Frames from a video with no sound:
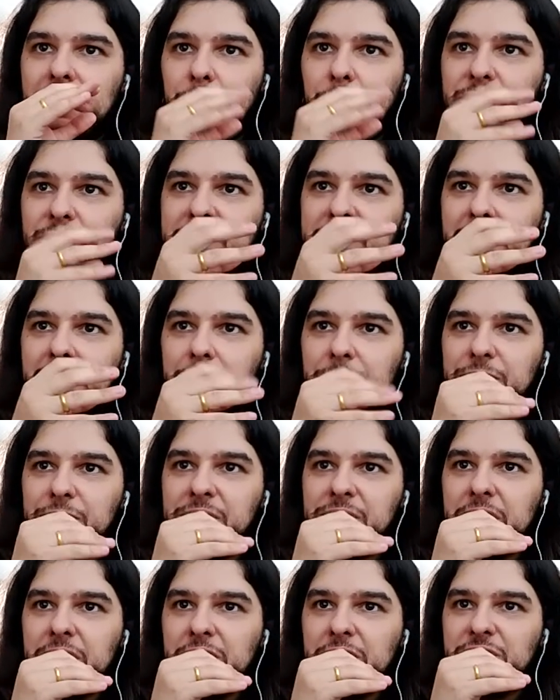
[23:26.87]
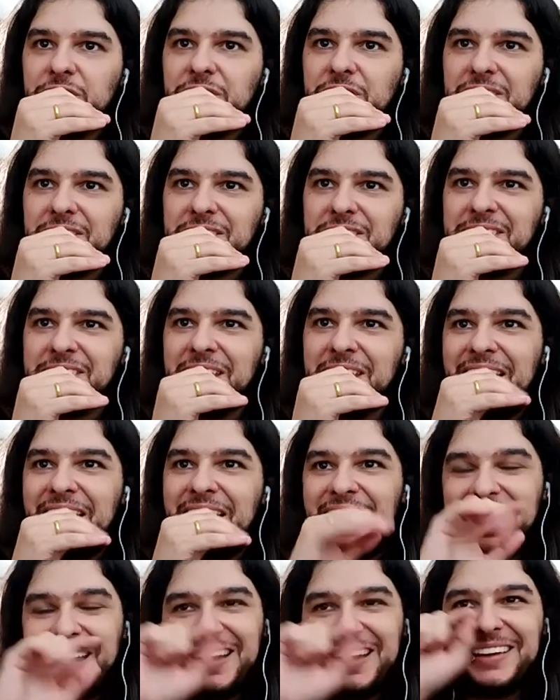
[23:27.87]
Brazilian musicians?
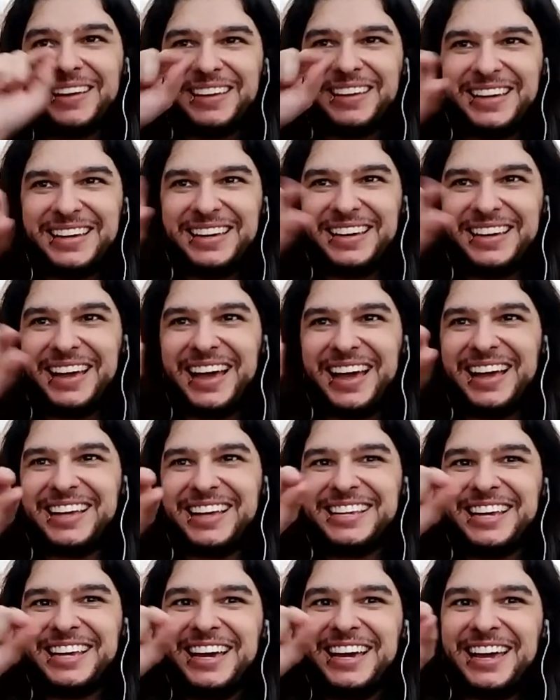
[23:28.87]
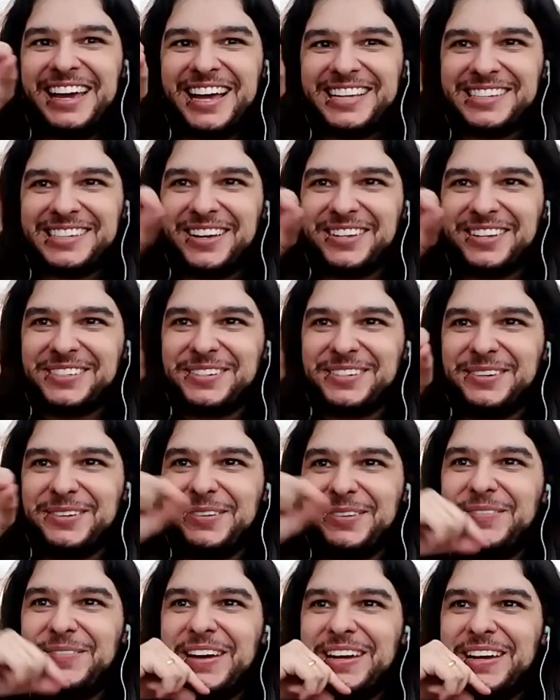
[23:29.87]
And he has
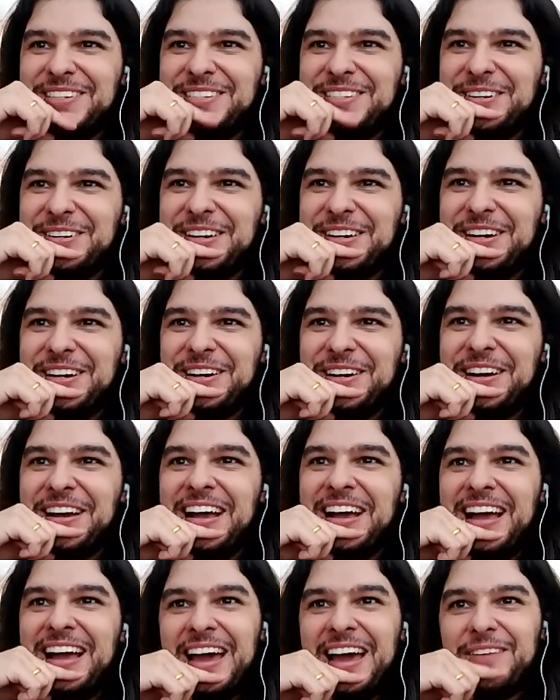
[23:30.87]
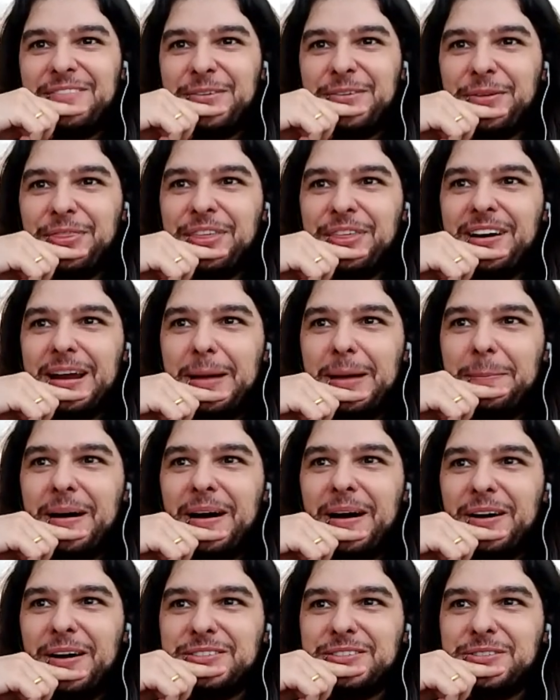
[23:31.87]
also made a joke here. Have you thought
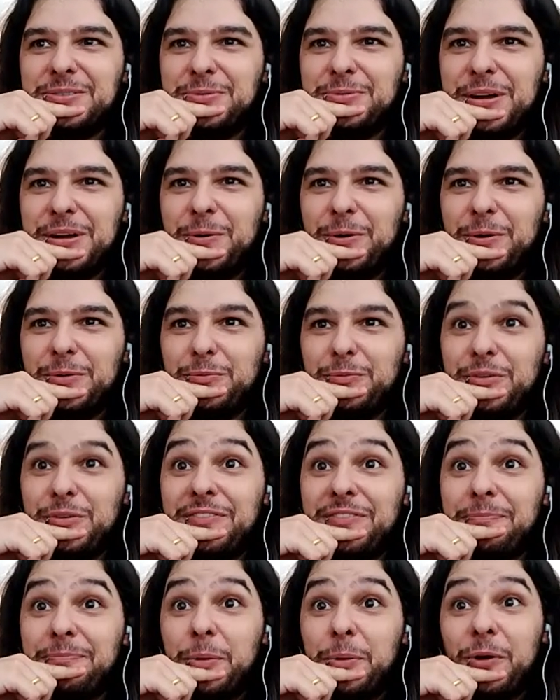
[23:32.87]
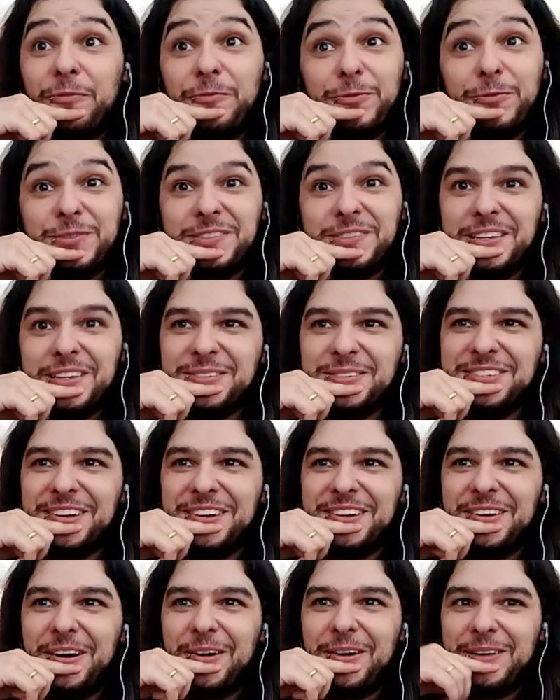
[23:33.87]
about to record with Profusão
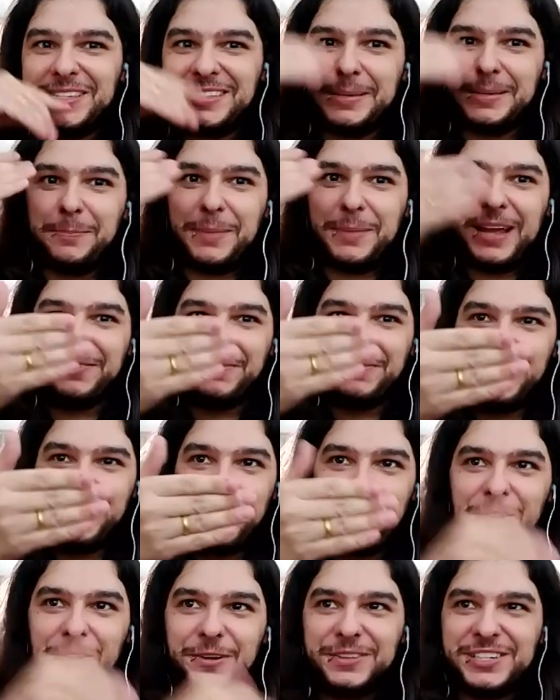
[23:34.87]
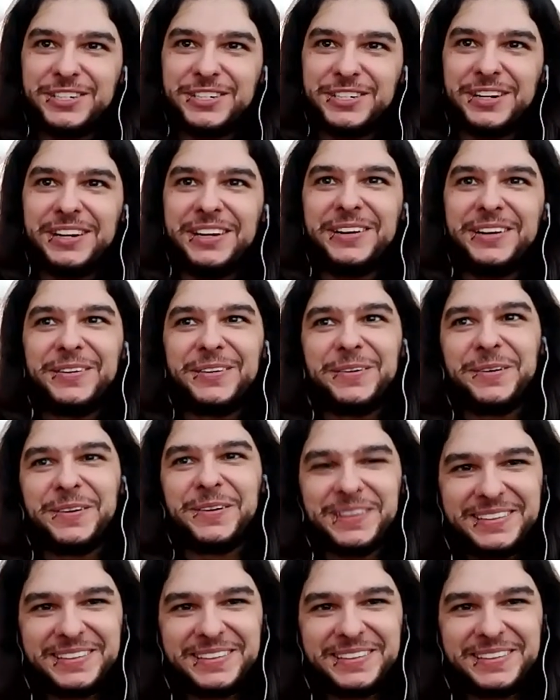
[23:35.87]
Sonora? It's a band from Rio de Janeiro.